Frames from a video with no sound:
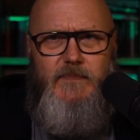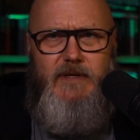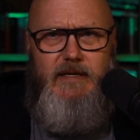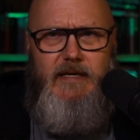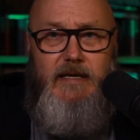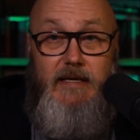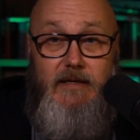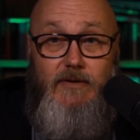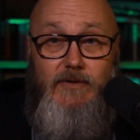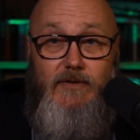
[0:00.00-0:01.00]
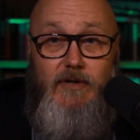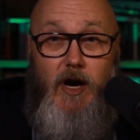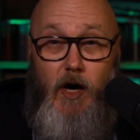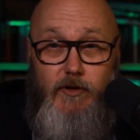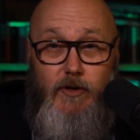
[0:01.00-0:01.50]
It is
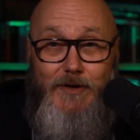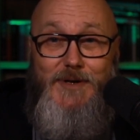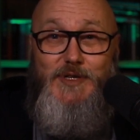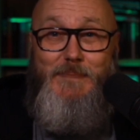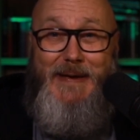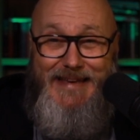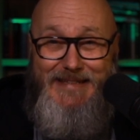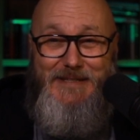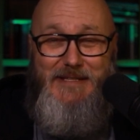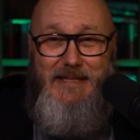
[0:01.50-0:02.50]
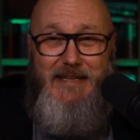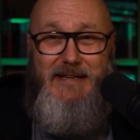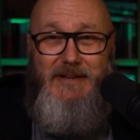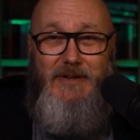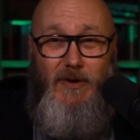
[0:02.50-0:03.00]
utter dependency
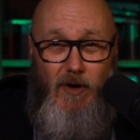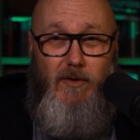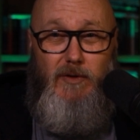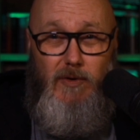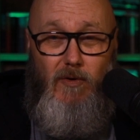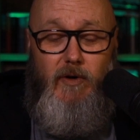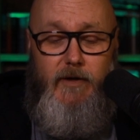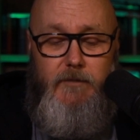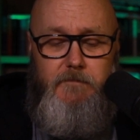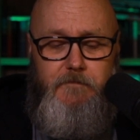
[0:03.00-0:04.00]
on the Lord.